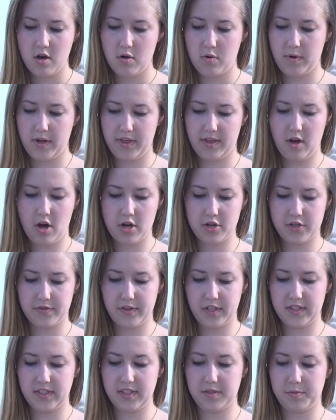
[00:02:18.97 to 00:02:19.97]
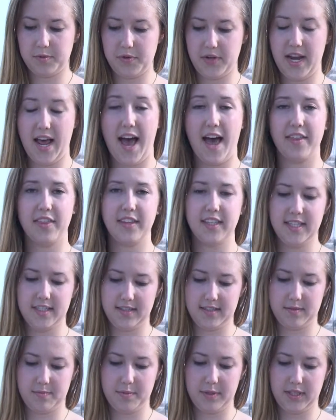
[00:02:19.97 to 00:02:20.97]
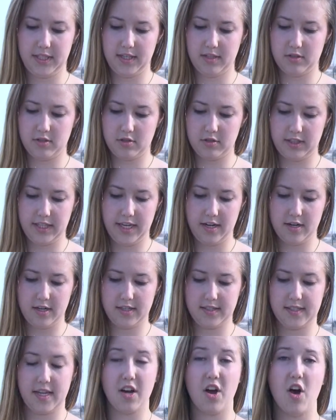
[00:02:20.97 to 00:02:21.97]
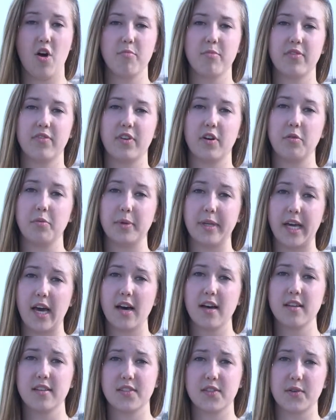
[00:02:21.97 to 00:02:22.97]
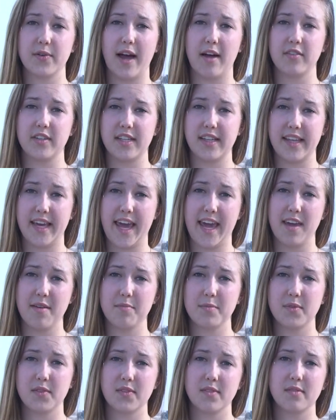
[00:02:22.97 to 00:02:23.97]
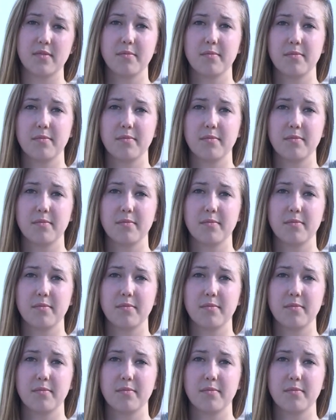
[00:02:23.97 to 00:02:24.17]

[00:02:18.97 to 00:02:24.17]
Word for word: with controversies between athletes, political leaders, and homophobia surrounding the Games.